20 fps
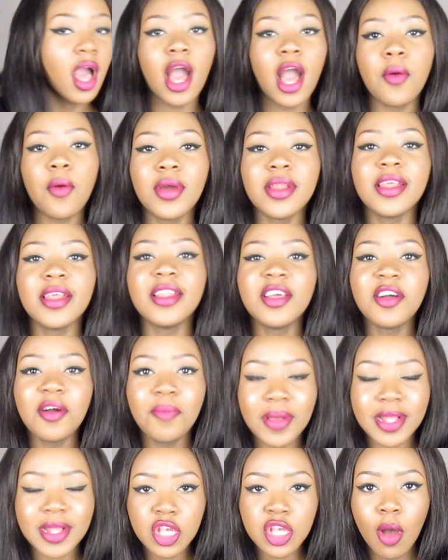I went a little
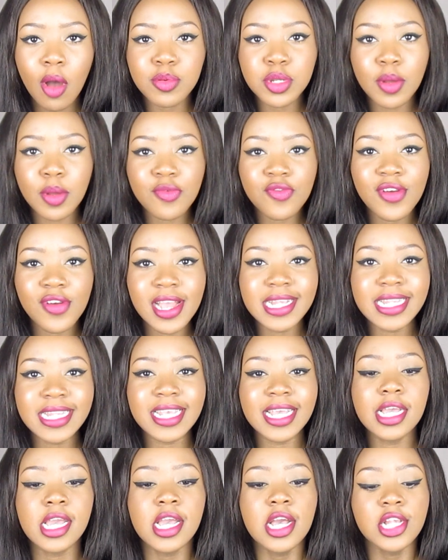bit Topshop
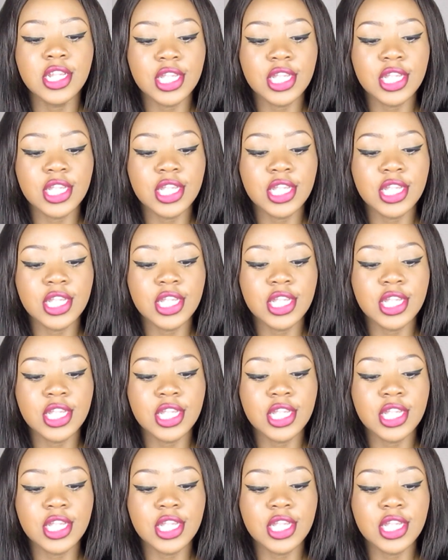crazy,